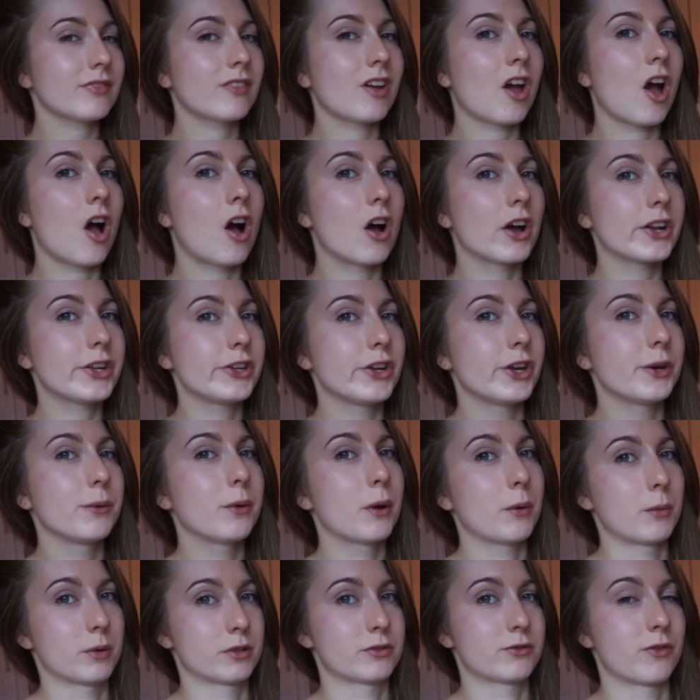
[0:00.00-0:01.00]
I knew
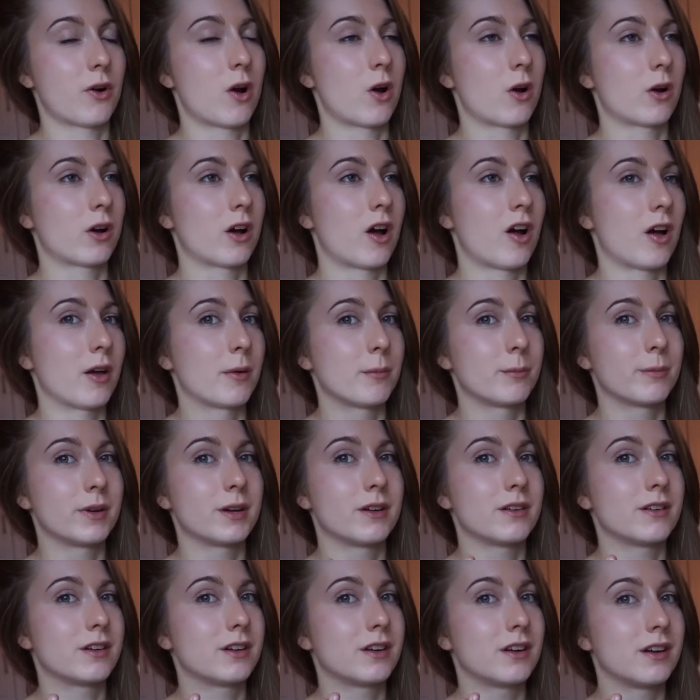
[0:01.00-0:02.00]
it was wrong. I'm
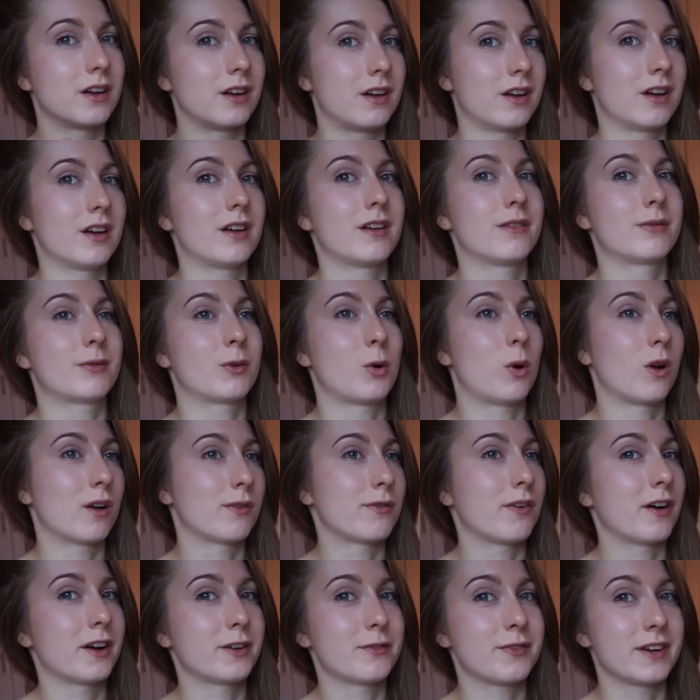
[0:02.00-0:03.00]
a
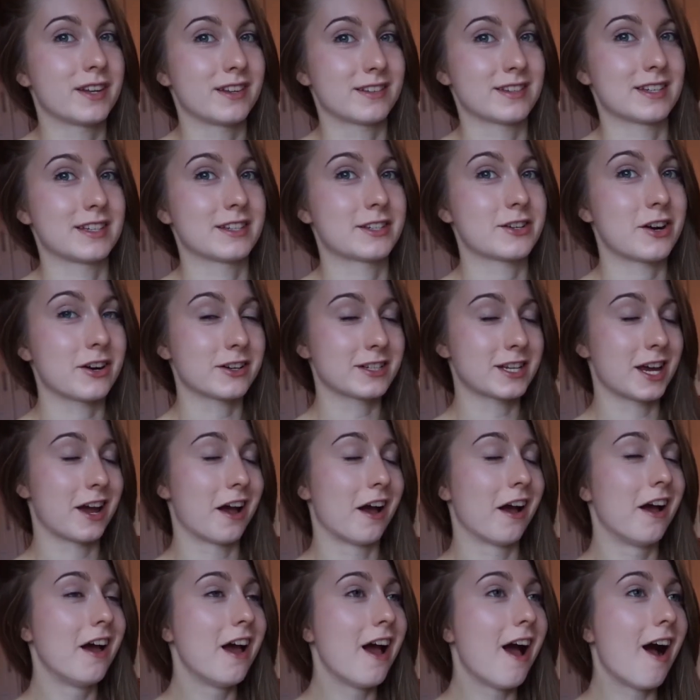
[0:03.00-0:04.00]
qualified fitness
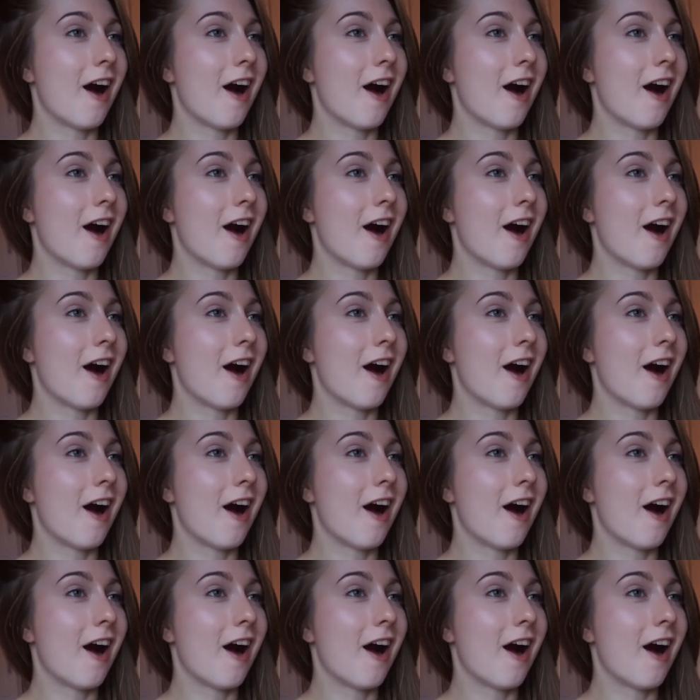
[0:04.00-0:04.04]
instructor.